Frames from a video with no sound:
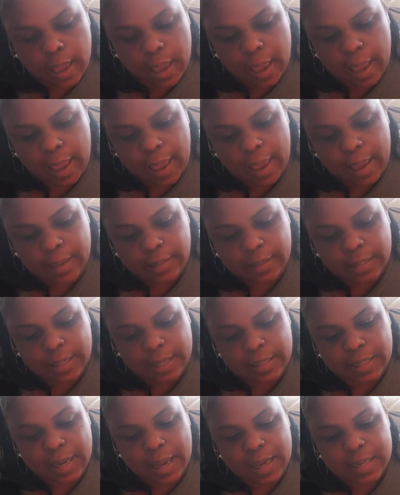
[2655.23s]
And
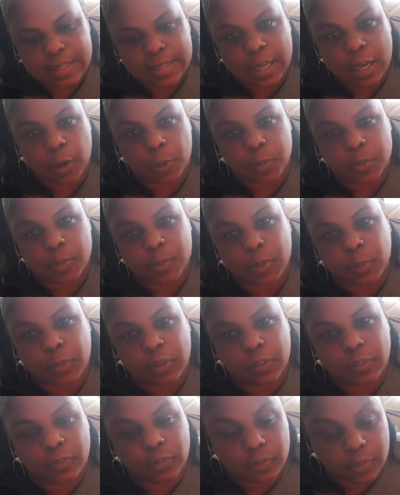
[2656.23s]
it has helped me
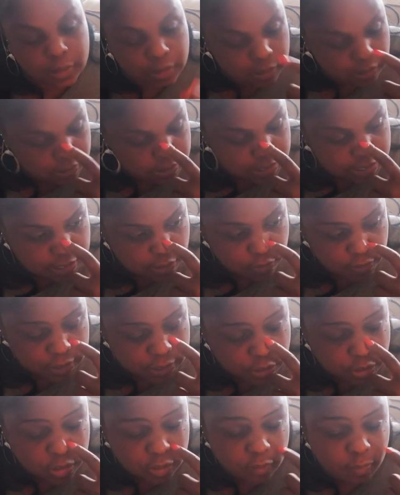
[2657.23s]
with the
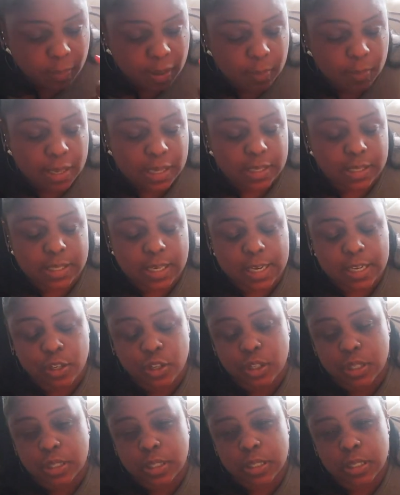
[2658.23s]
creation of my
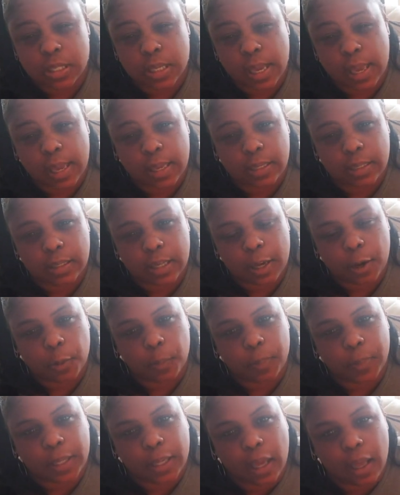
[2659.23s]
meditations and in
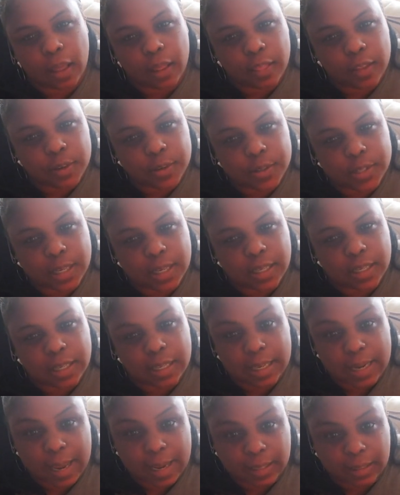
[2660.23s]
helping others and
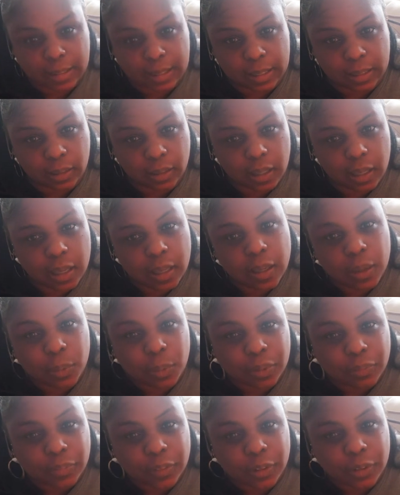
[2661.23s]
connecting
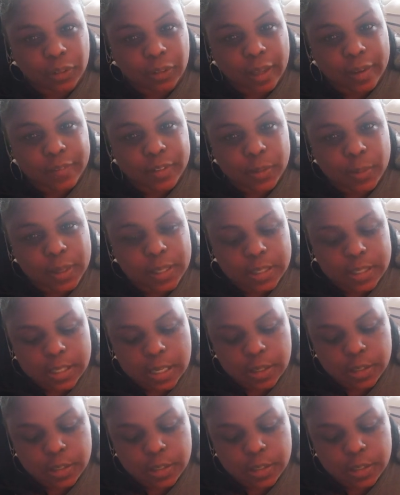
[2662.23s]
with their loved ones.